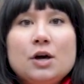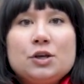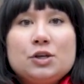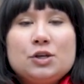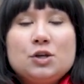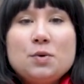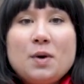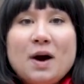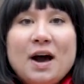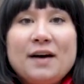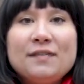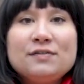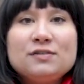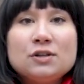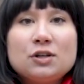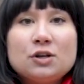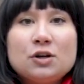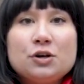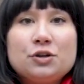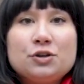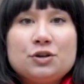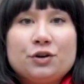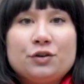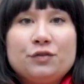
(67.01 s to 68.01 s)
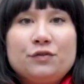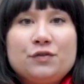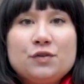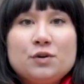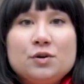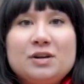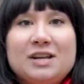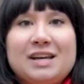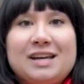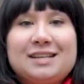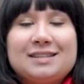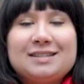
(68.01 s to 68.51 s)
You have to cook your
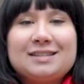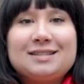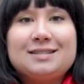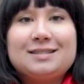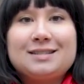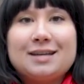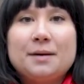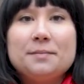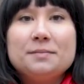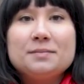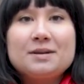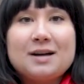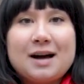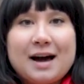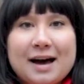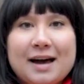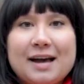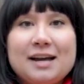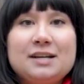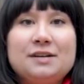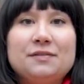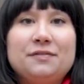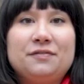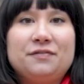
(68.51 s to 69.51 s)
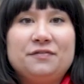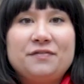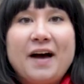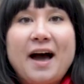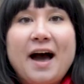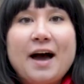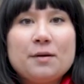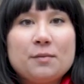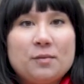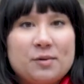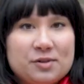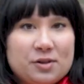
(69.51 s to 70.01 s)
food in some kind of
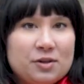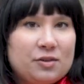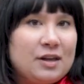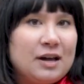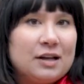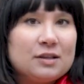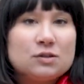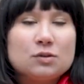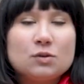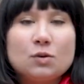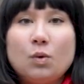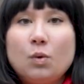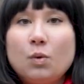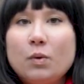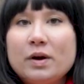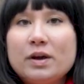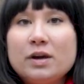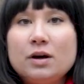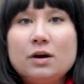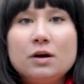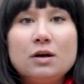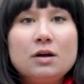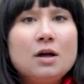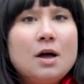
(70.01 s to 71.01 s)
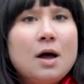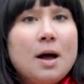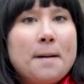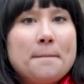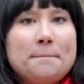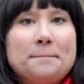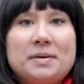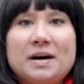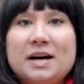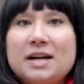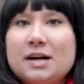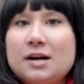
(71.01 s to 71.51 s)
fat, whether that's oil,
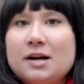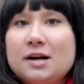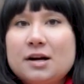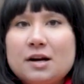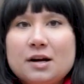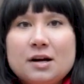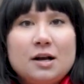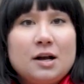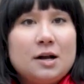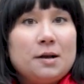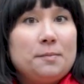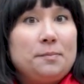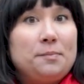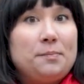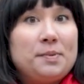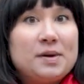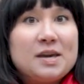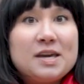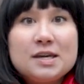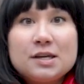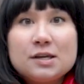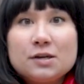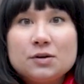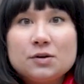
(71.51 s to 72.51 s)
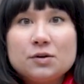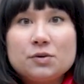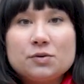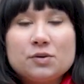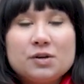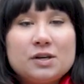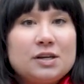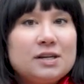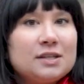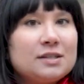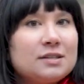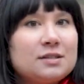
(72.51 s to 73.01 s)
butter, bacon
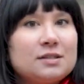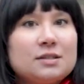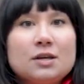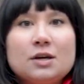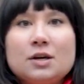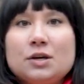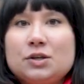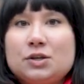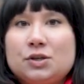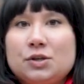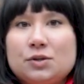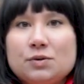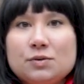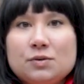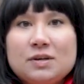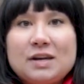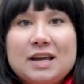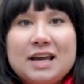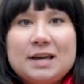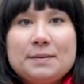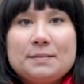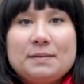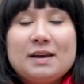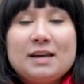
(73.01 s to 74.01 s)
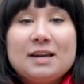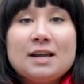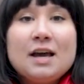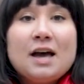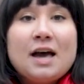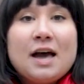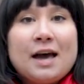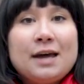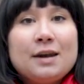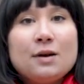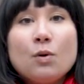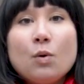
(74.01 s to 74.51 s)
grease, you name it,
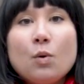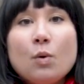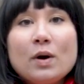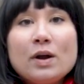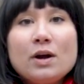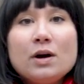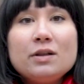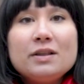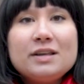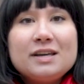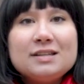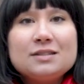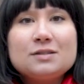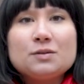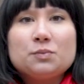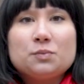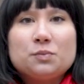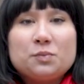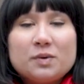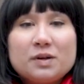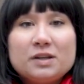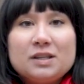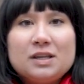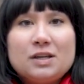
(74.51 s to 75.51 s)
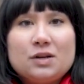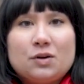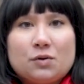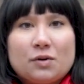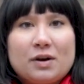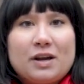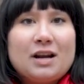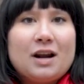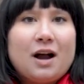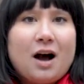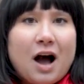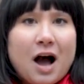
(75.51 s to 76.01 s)
and oil is a really
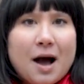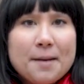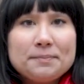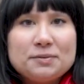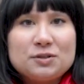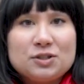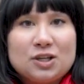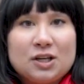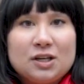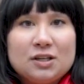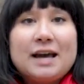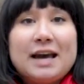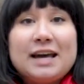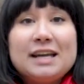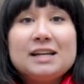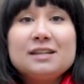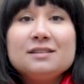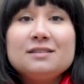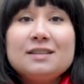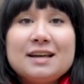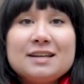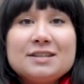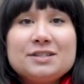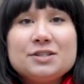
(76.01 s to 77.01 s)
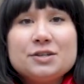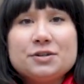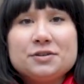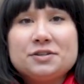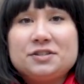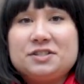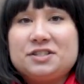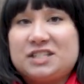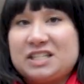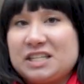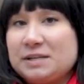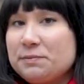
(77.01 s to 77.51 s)
great option. And unless
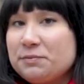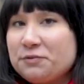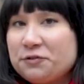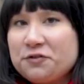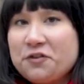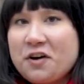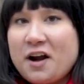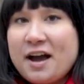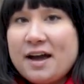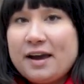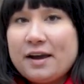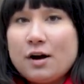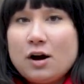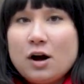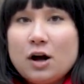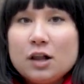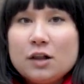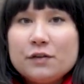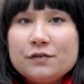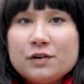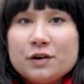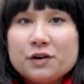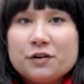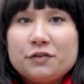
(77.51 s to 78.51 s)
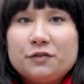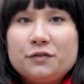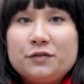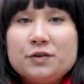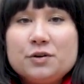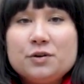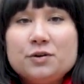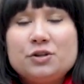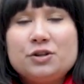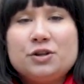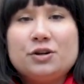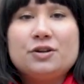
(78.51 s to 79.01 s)
you're deep frying all of your
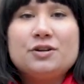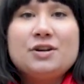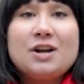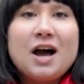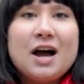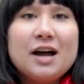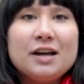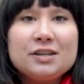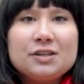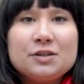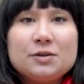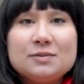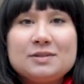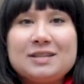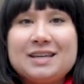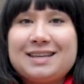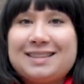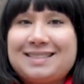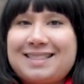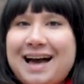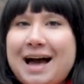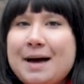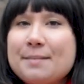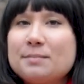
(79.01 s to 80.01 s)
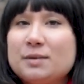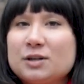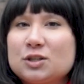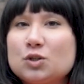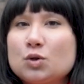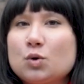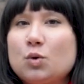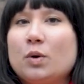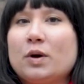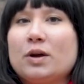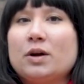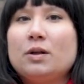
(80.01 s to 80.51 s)
food, you're not using that
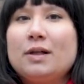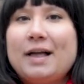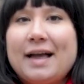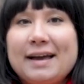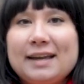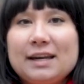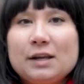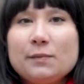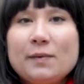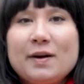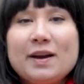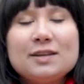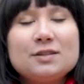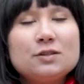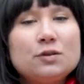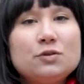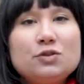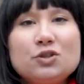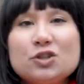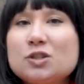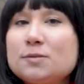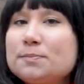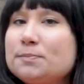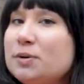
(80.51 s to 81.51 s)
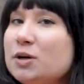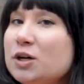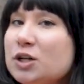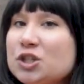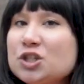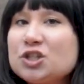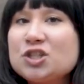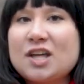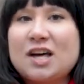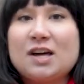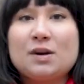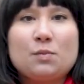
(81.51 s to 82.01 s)
much oil anyway, so just
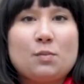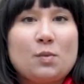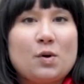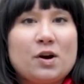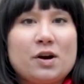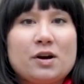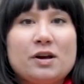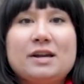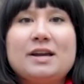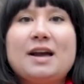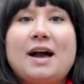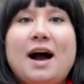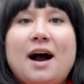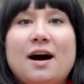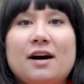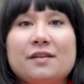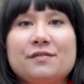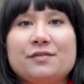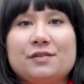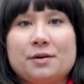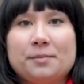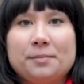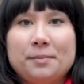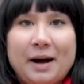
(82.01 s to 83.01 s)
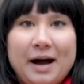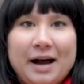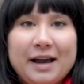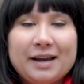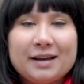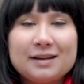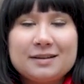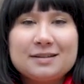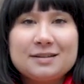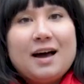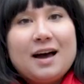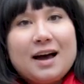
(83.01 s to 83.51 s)
push that worry out of your
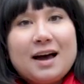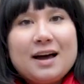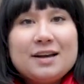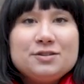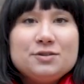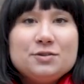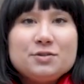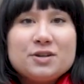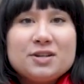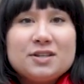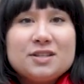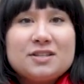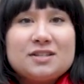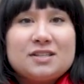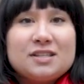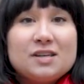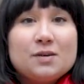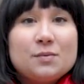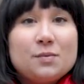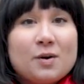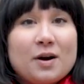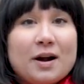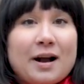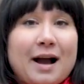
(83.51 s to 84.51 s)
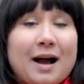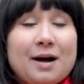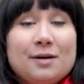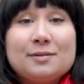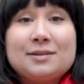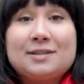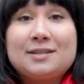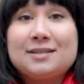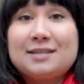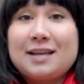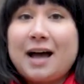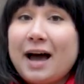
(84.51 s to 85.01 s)
mind. As you can see, we're
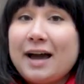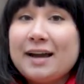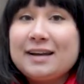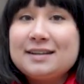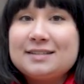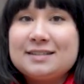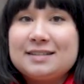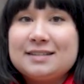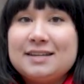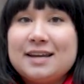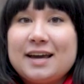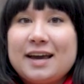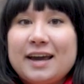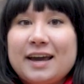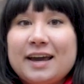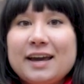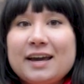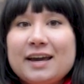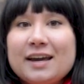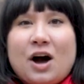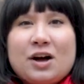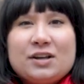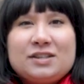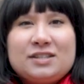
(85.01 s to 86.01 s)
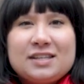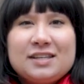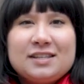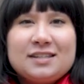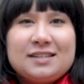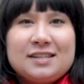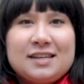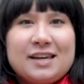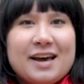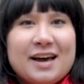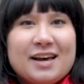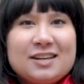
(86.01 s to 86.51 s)
outside today.
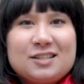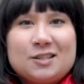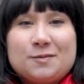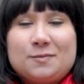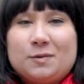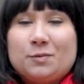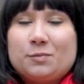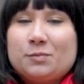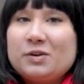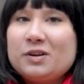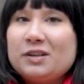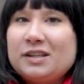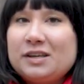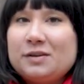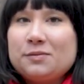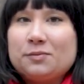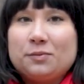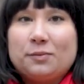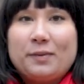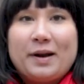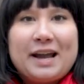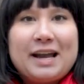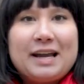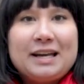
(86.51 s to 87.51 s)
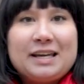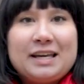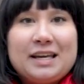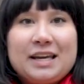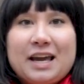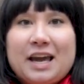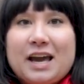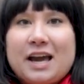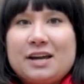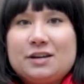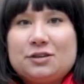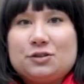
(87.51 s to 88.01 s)
DC has just been really
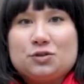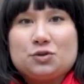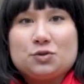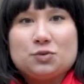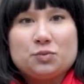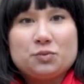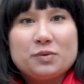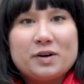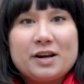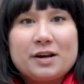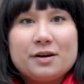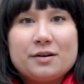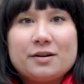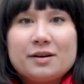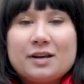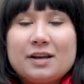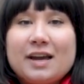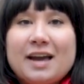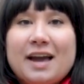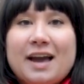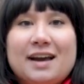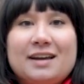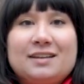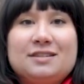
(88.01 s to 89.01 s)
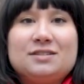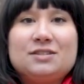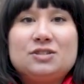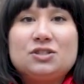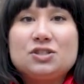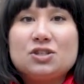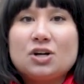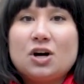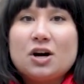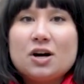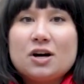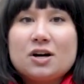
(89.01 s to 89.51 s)
rainy and dreary
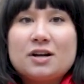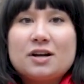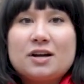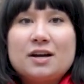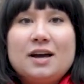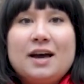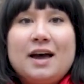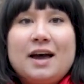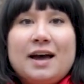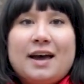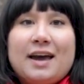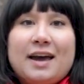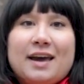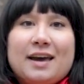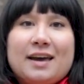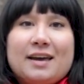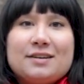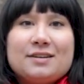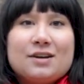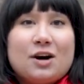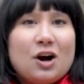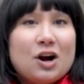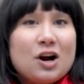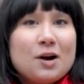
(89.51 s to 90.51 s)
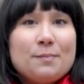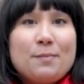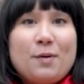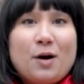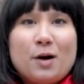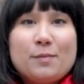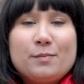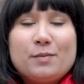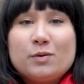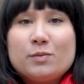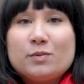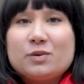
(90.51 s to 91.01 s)
and dark, and our
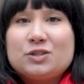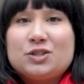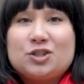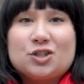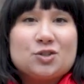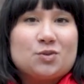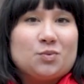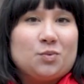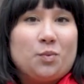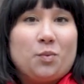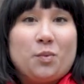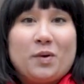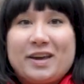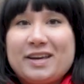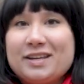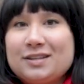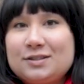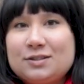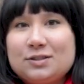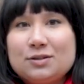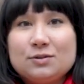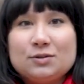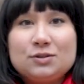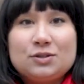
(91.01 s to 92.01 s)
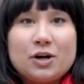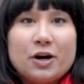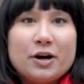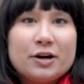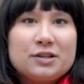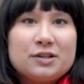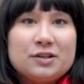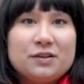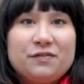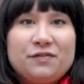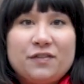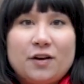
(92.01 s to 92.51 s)
apartment was just way too
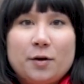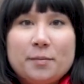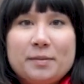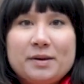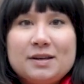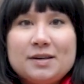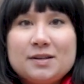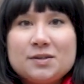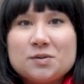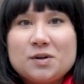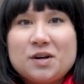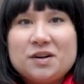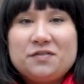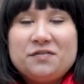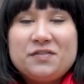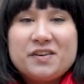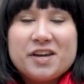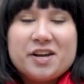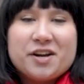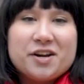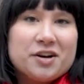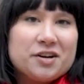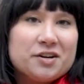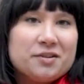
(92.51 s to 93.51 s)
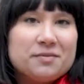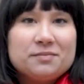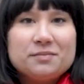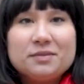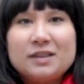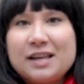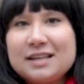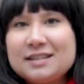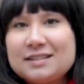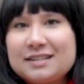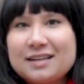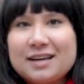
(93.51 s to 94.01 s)
dark to film in, so I figured,
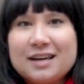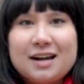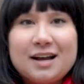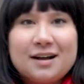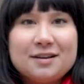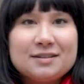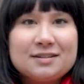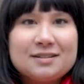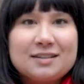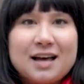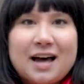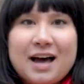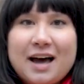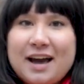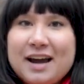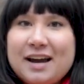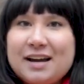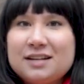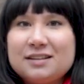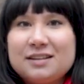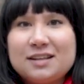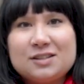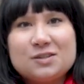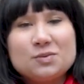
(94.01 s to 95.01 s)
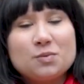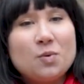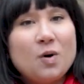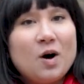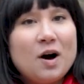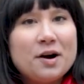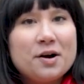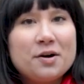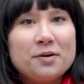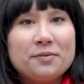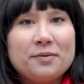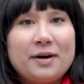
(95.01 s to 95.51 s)
let's get outside, let's
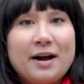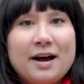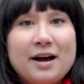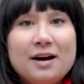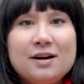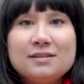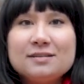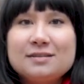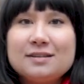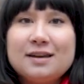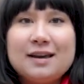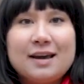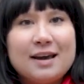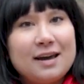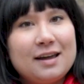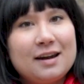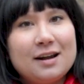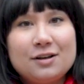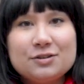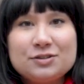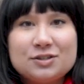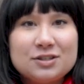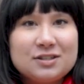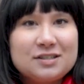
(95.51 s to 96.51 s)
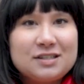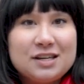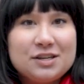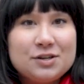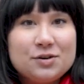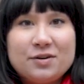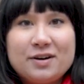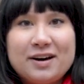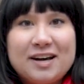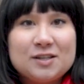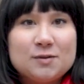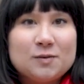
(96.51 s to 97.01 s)
walk around, and I'll just take
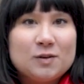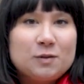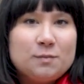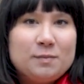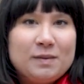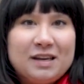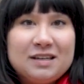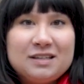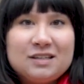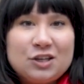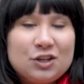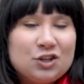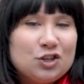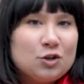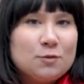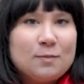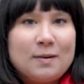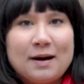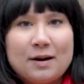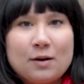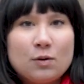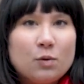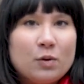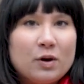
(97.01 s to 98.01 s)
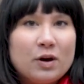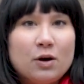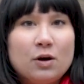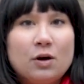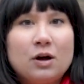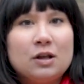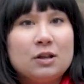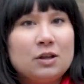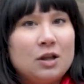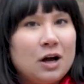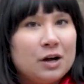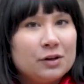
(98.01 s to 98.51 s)
you guys with me and teach you about
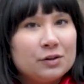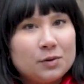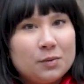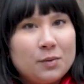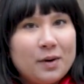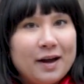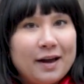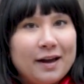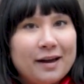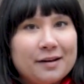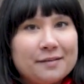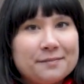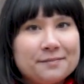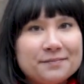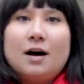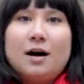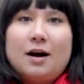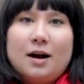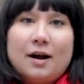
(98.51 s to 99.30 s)
oil along the way.